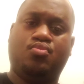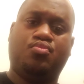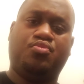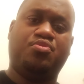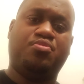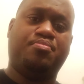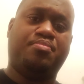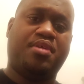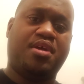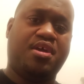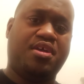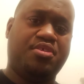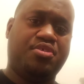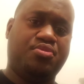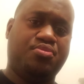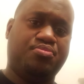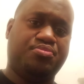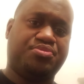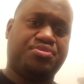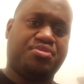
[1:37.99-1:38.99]
when you buy a
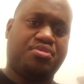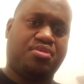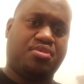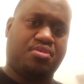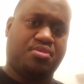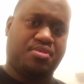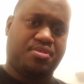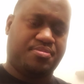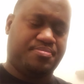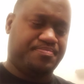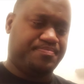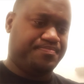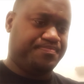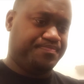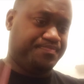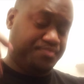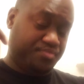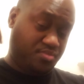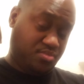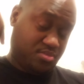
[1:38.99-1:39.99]
used car,
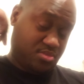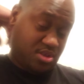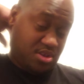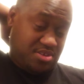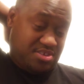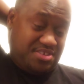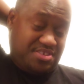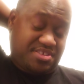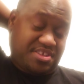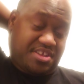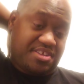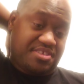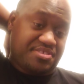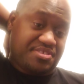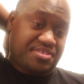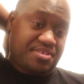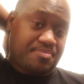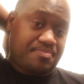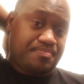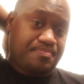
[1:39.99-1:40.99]
understand
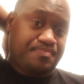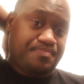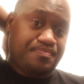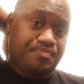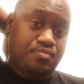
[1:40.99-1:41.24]
something.